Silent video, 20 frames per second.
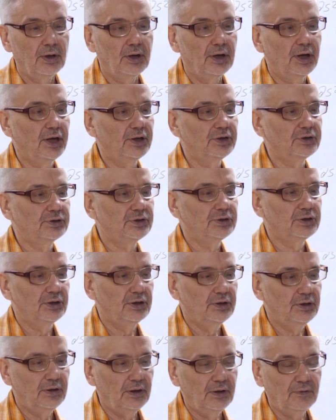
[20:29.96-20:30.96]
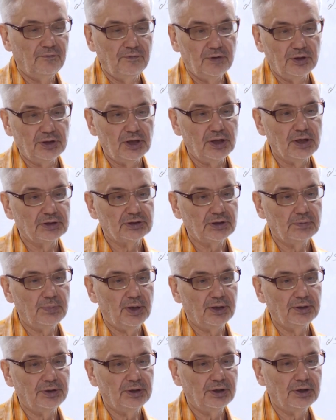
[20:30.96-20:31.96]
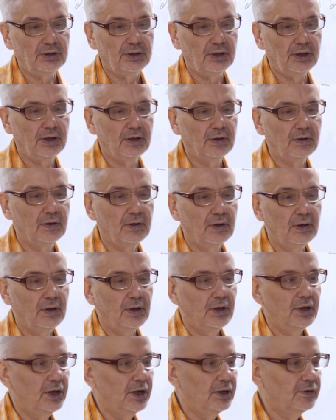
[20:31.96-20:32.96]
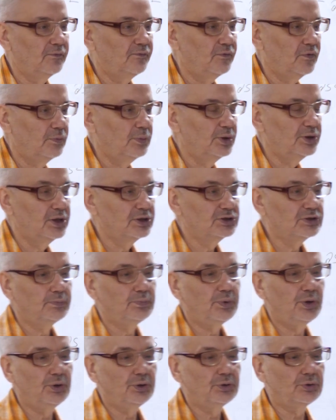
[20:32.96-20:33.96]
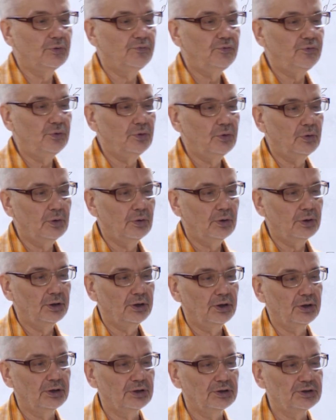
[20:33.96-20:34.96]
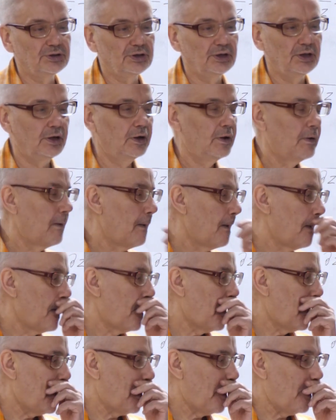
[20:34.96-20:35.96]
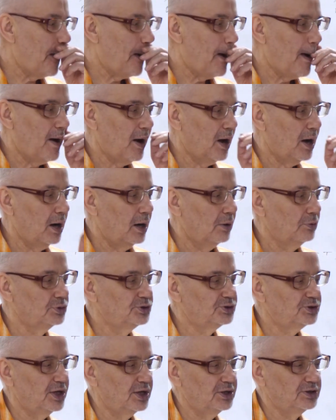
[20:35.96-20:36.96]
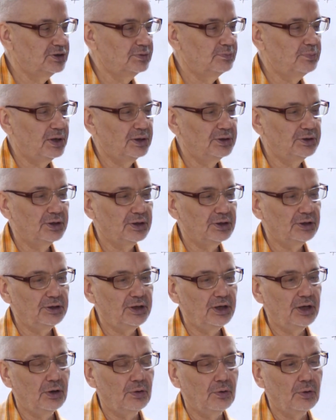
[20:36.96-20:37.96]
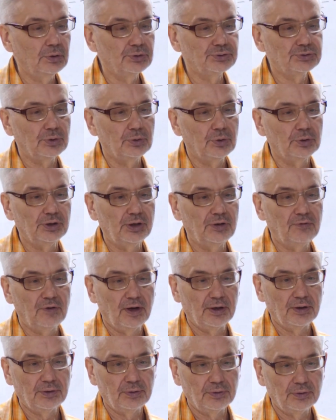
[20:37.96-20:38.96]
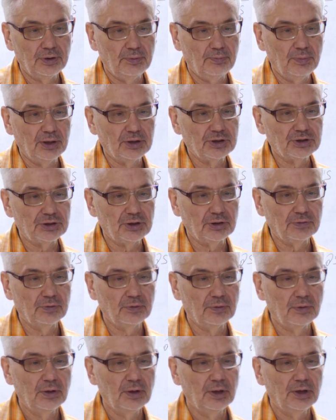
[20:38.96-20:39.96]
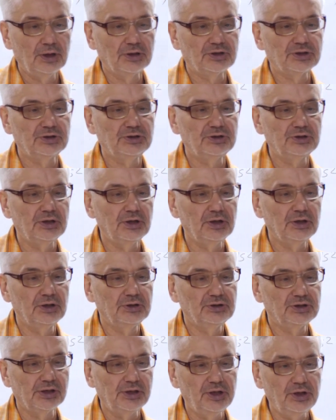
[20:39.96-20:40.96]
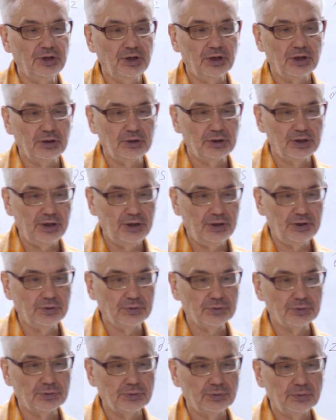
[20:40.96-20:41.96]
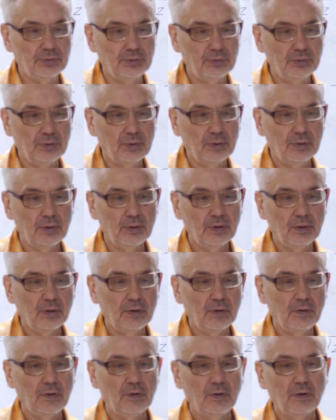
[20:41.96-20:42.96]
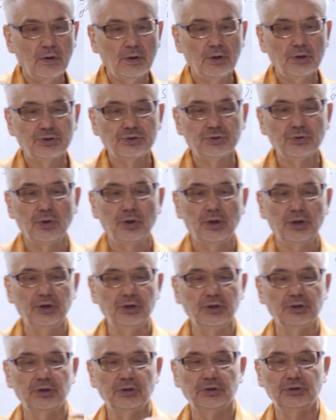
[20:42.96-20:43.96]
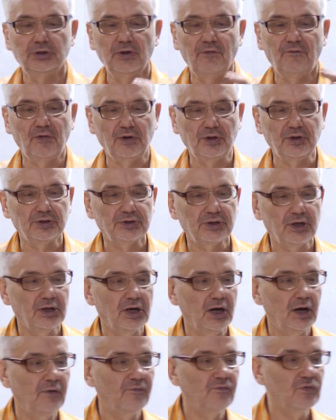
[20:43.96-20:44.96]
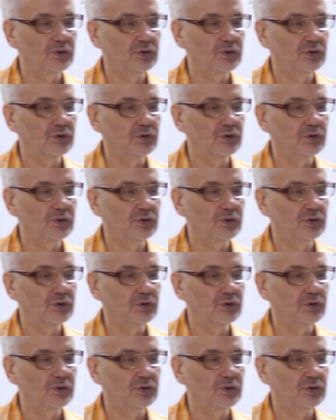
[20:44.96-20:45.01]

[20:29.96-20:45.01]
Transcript: and if we're near the boundary layer. And from another point of view, the outside the boundary layer also only one dimension. It's the cylindrical radius. So in different, of